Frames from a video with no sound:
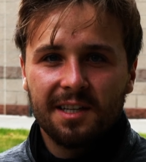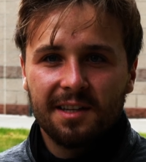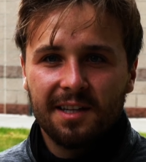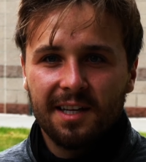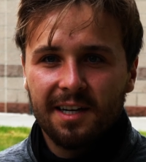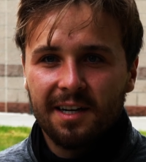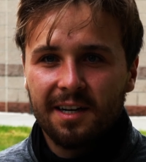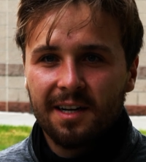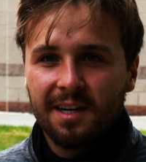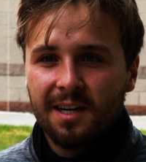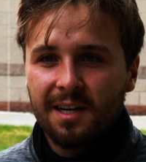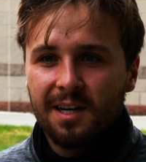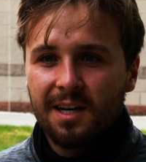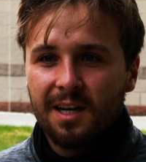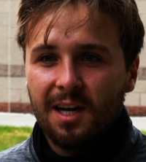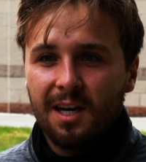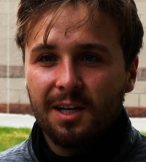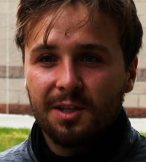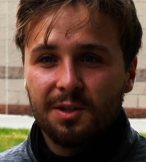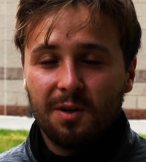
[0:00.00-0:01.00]
And
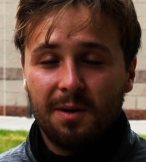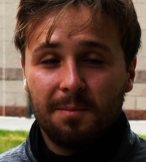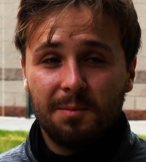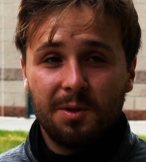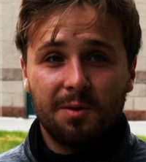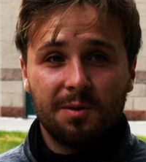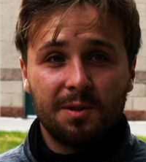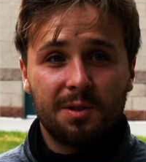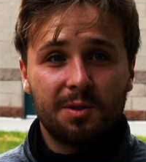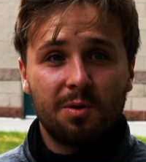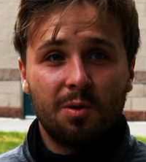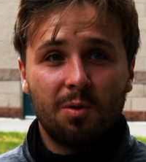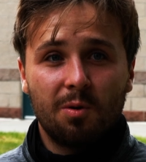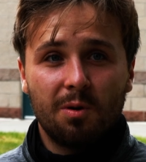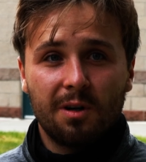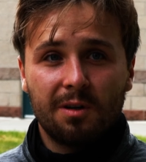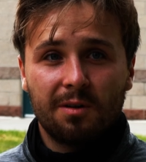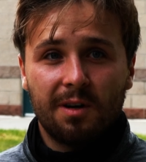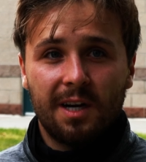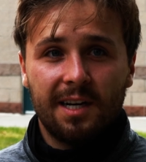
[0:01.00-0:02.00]
then, so I'm doing
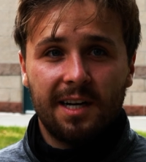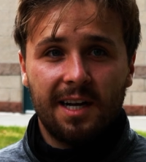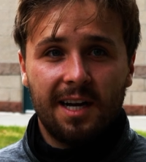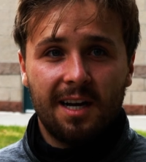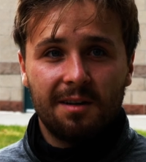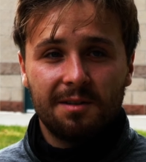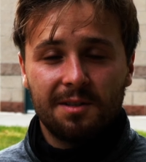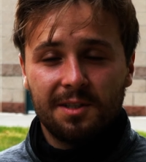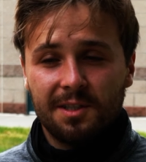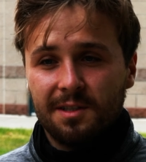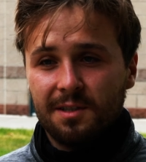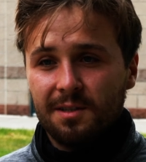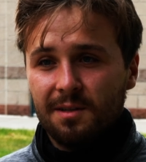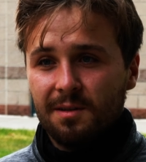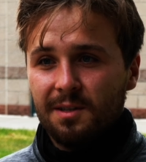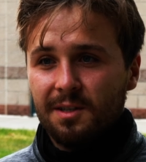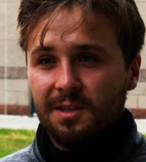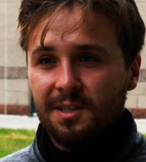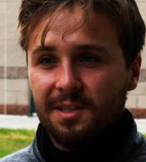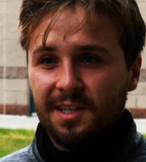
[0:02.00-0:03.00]
schoolwork right now, just
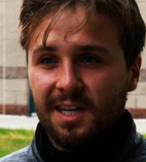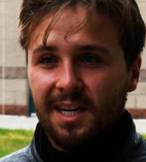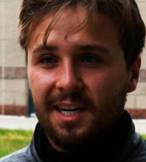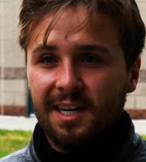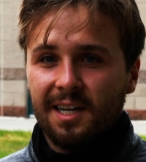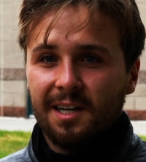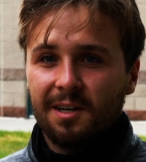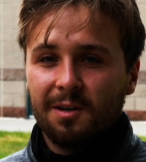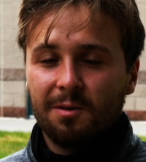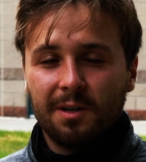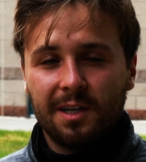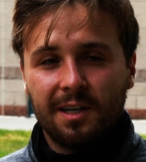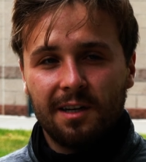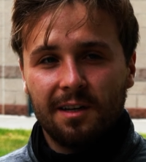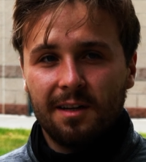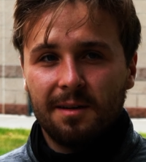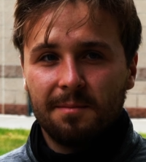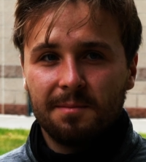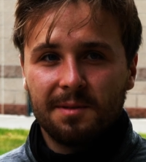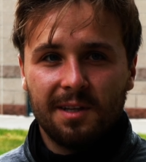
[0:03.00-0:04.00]
designing
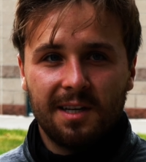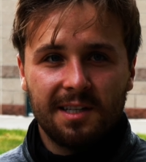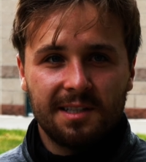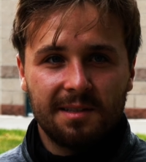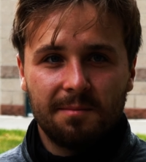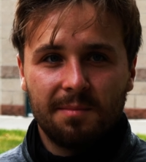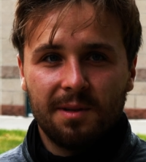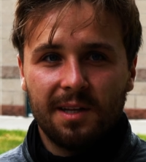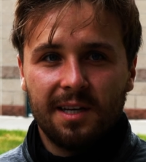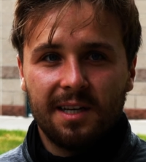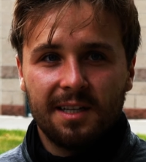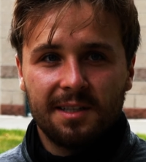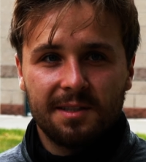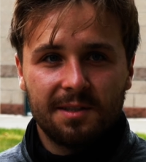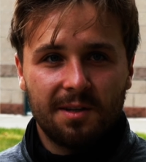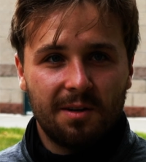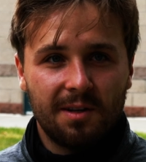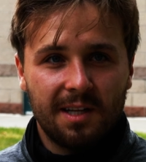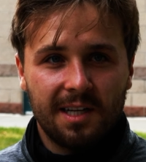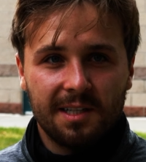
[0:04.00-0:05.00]
curriculums, lesson plans,
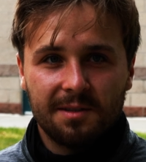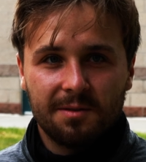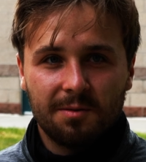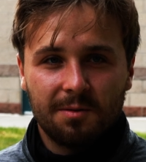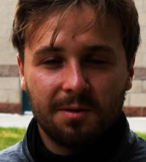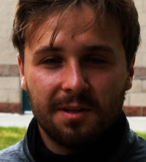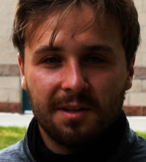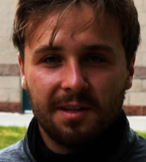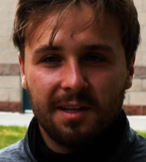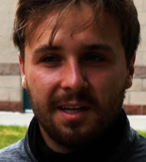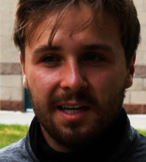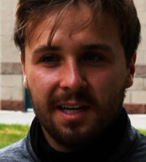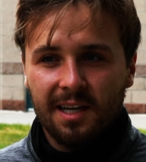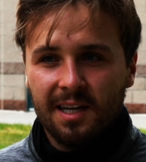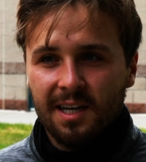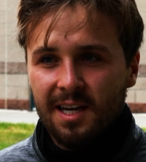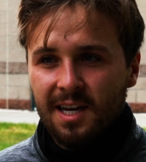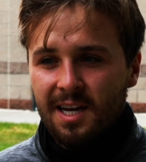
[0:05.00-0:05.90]
all that sort of thing.